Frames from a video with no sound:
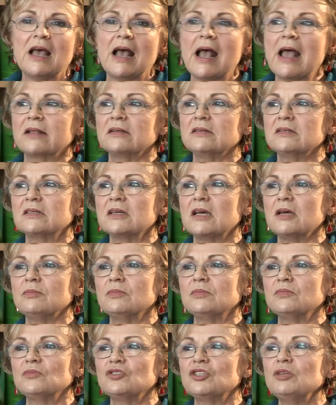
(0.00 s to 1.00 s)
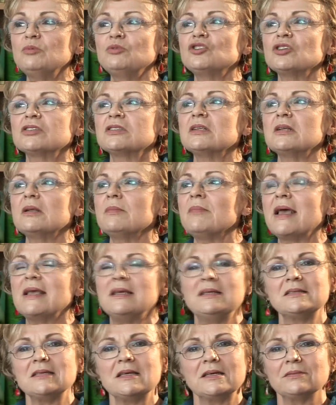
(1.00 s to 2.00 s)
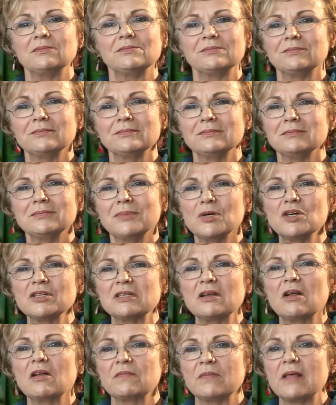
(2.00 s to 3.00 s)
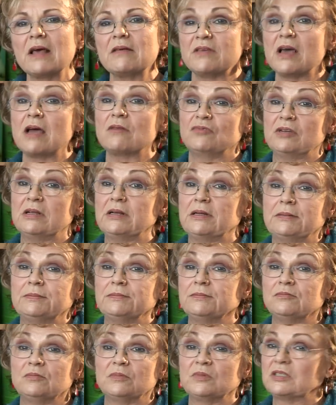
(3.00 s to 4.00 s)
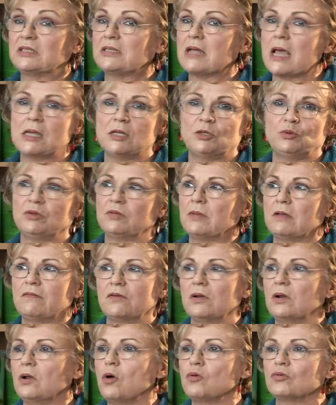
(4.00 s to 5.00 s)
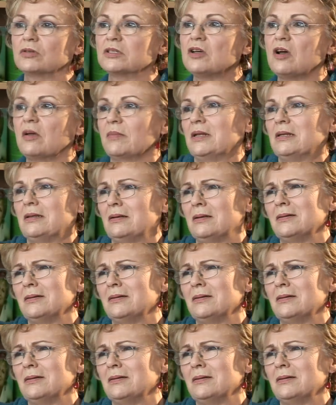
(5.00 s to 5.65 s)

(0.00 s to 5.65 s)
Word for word: And um, she was just an amazing person. I, that, that really stayed with me for a long time, and